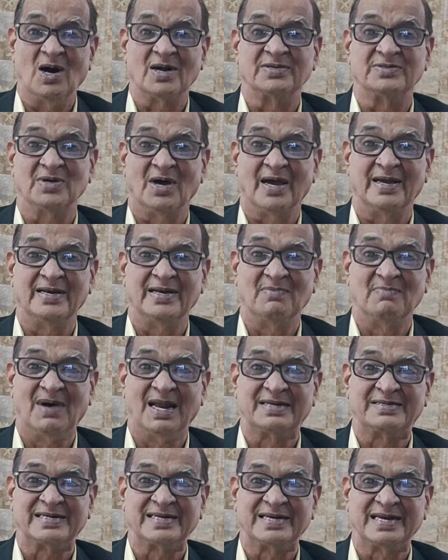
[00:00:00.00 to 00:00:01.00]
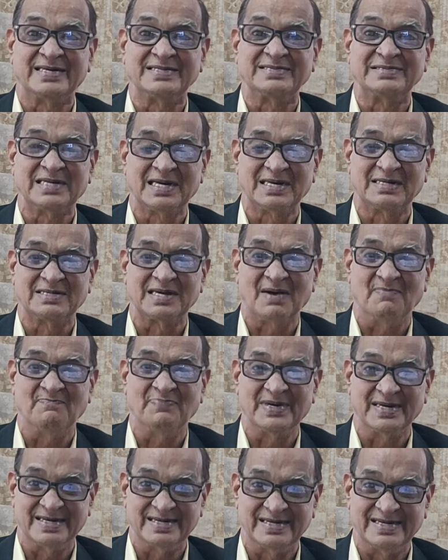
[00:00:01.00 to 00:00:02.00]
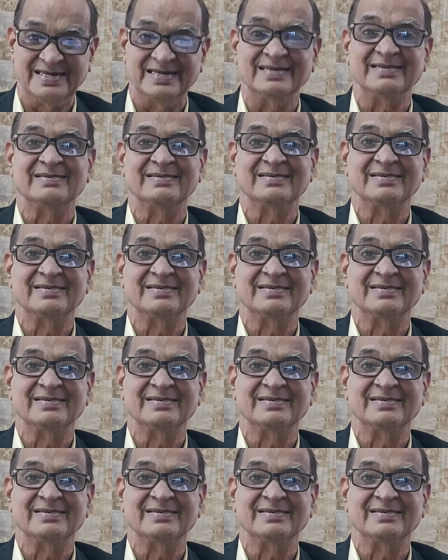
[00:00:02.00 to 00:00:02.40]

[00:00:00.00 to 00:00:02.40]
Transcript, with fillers: or join a multinational company.